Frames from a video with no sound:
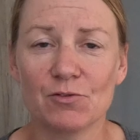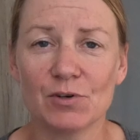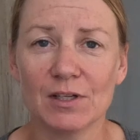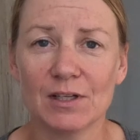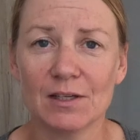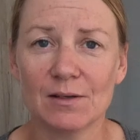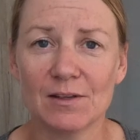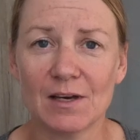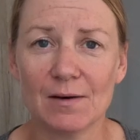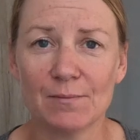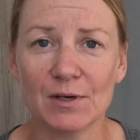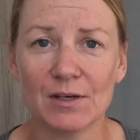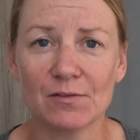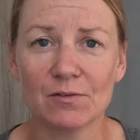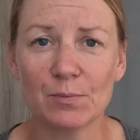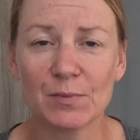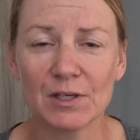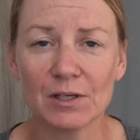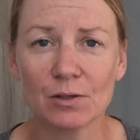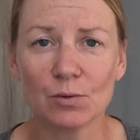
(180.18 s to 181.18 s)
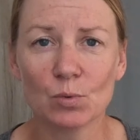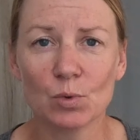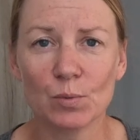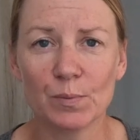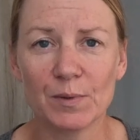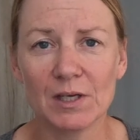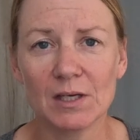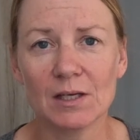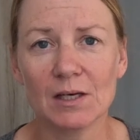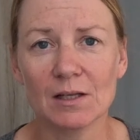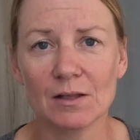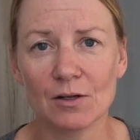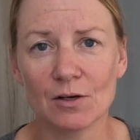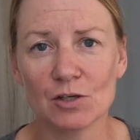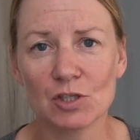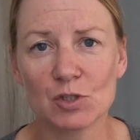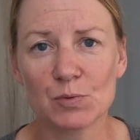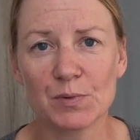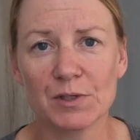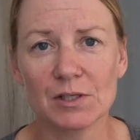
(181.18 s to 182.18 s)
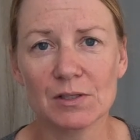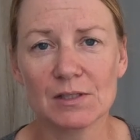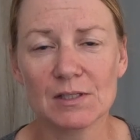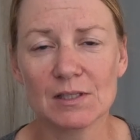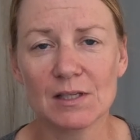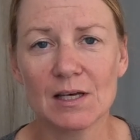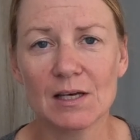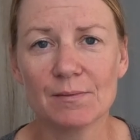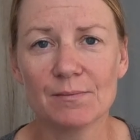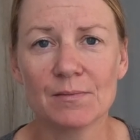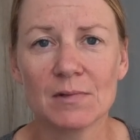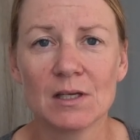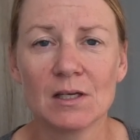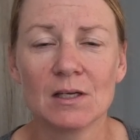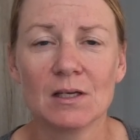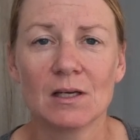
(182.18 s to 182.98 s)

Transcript: really that big of a bill will be a large bill to them.